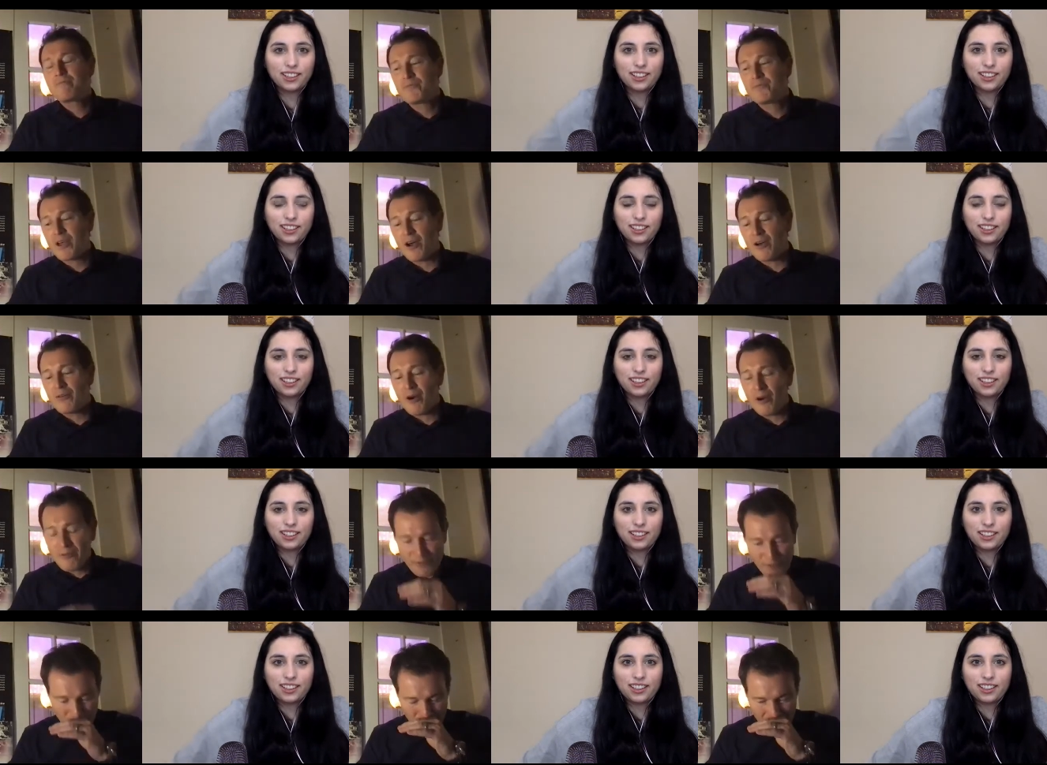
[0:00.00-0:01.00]
Speaker 1: the, uh,
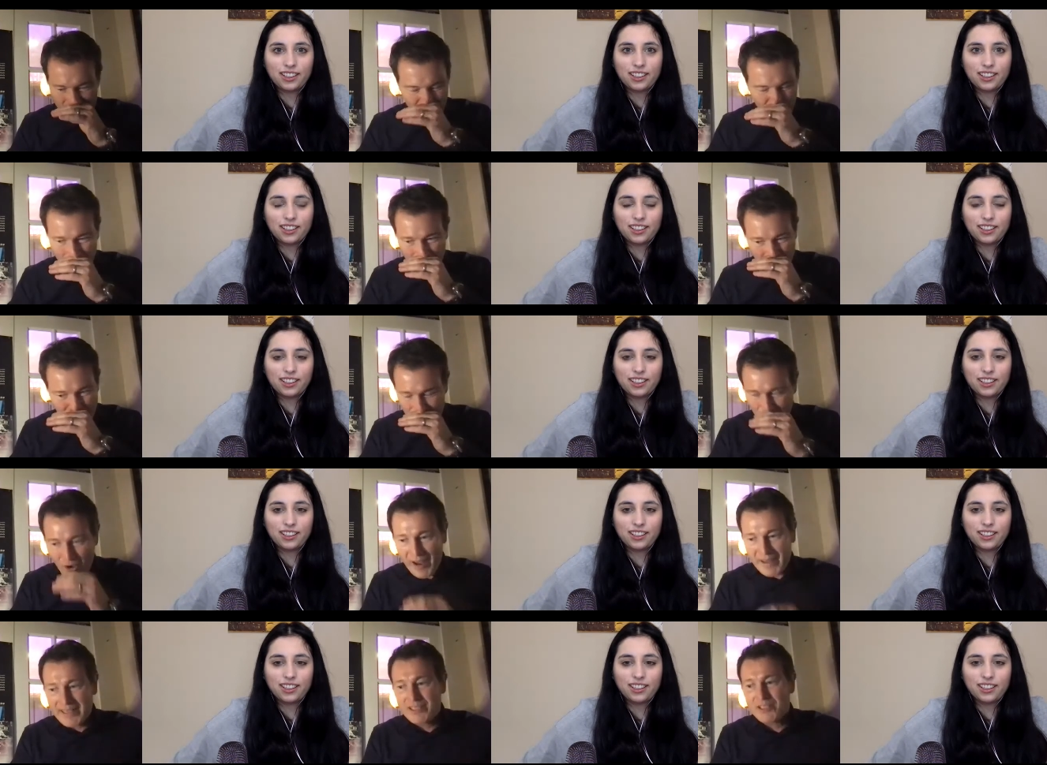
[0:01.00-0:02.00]
for me one of the
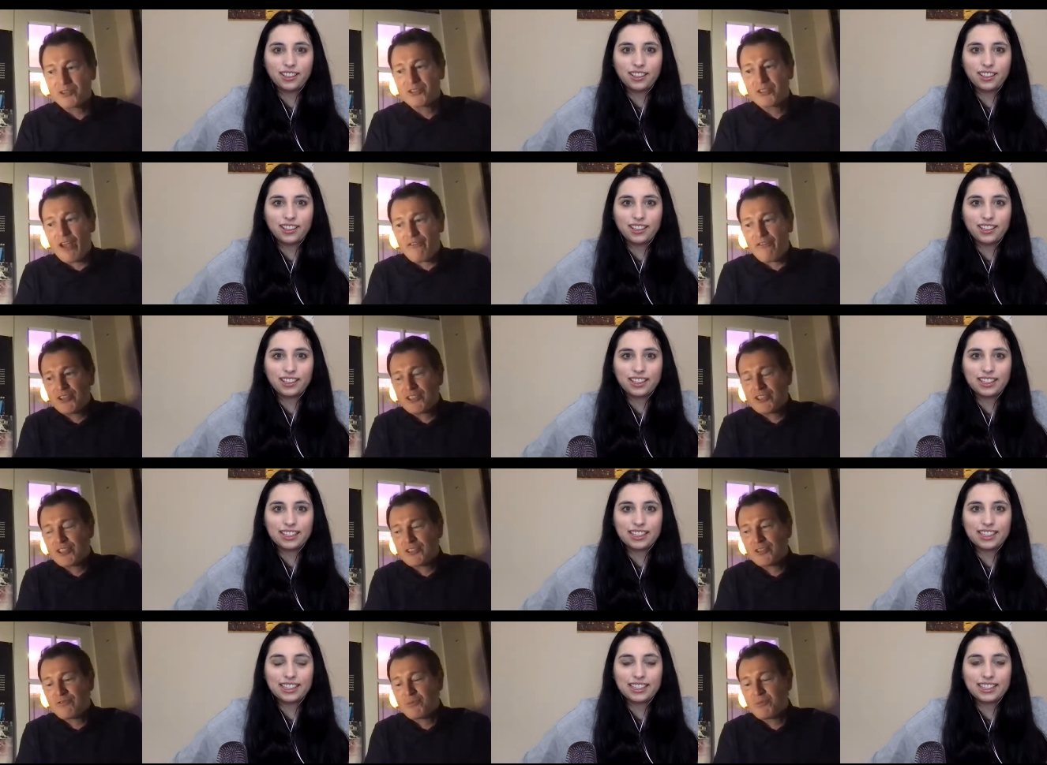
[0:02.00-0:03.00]
tiny little definitions
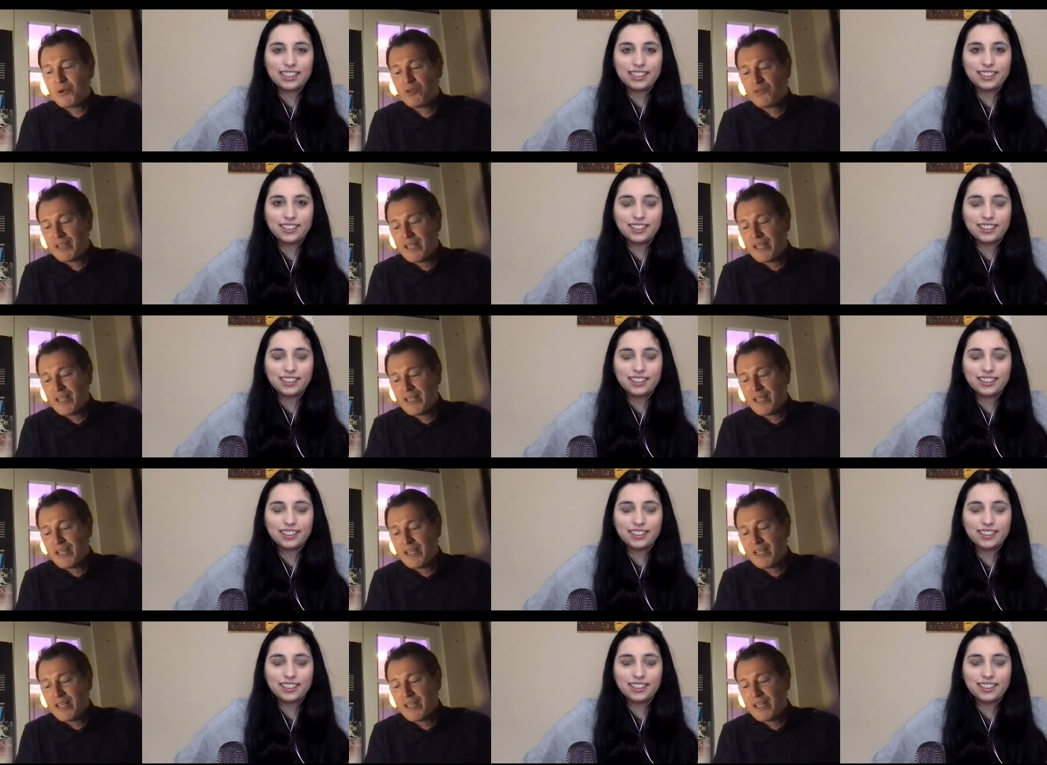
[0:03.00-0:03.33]
of the movie